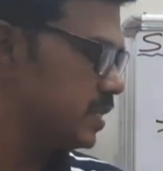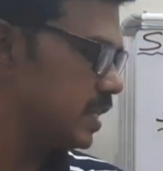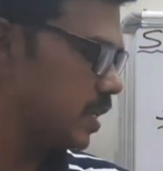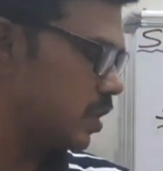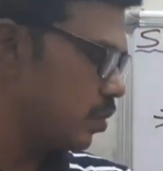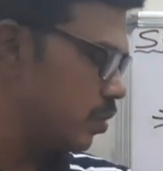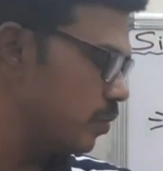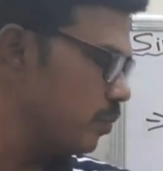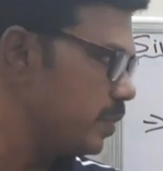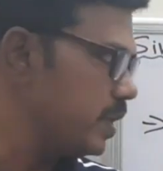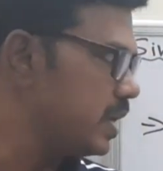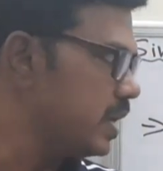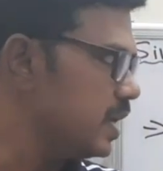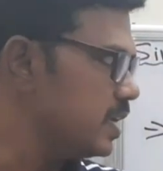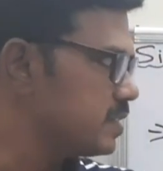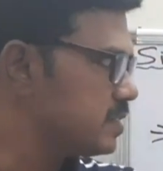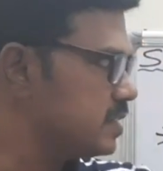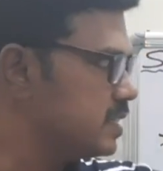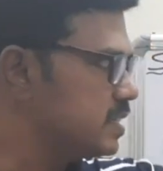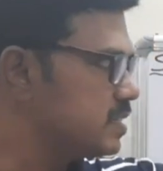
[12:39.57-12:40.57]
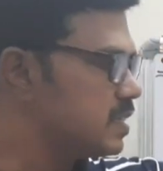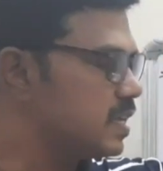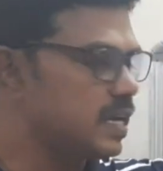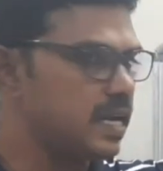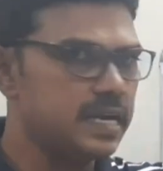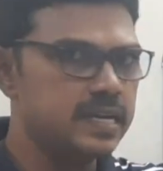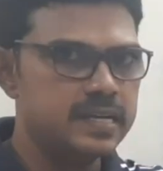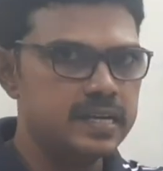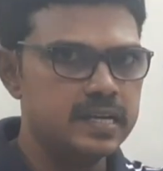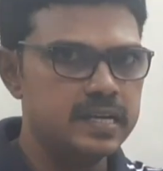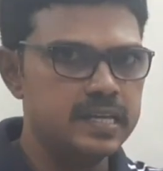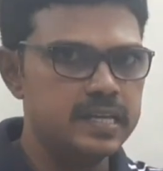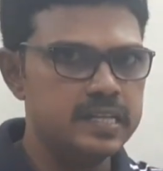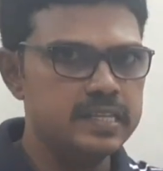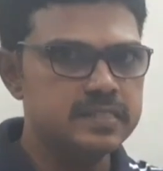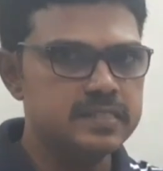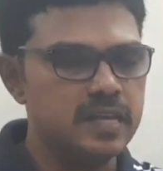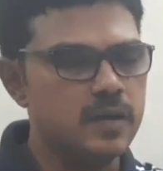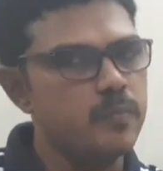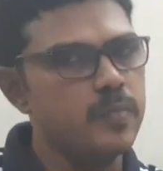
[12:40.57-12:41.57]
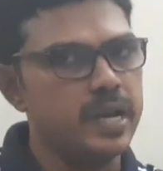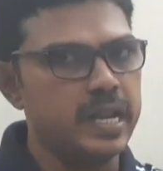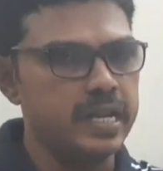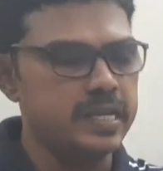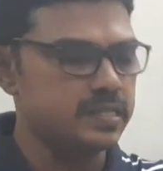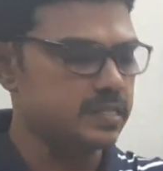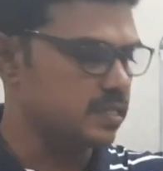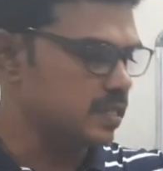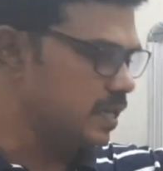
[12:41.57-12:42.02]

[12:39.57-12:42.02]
account, because these are already summarized,